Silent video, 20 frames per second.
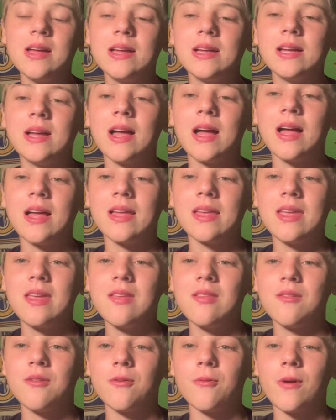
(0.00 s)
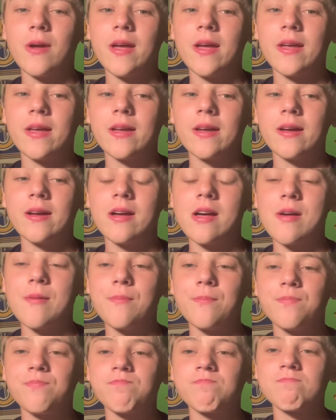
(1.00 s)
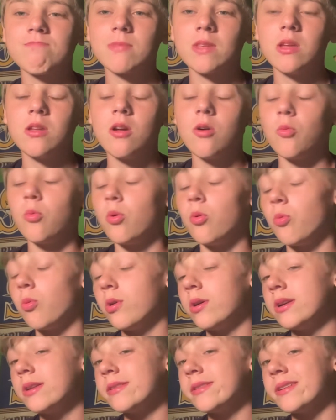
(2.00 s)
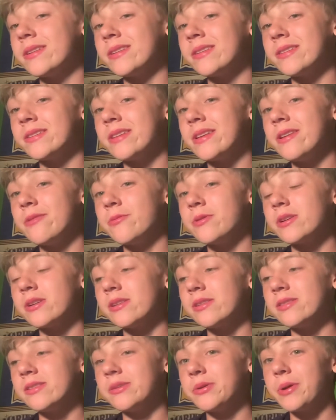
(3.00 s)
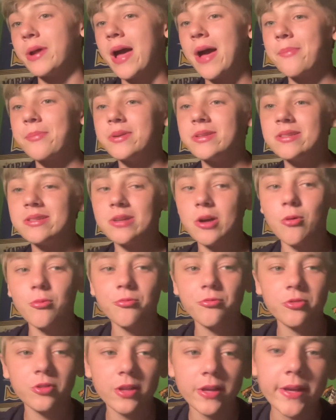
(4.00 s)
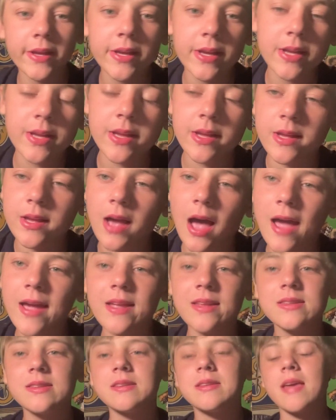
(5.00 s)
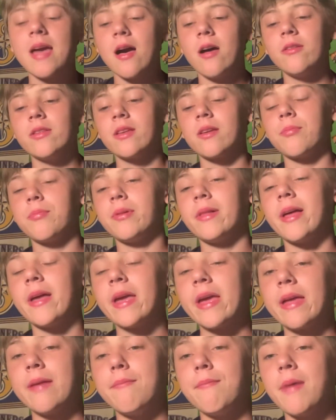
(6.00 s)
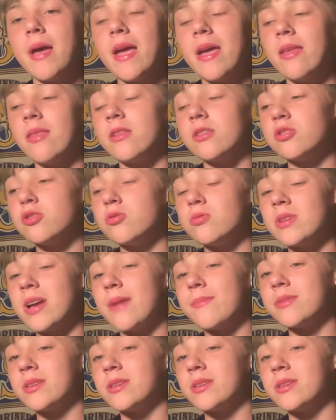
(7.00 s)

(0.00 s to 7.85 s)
uh, either way, um, you know we're just gonna see. We're gonna see what happens. Hopefully, I can see Kelenic play in May the two times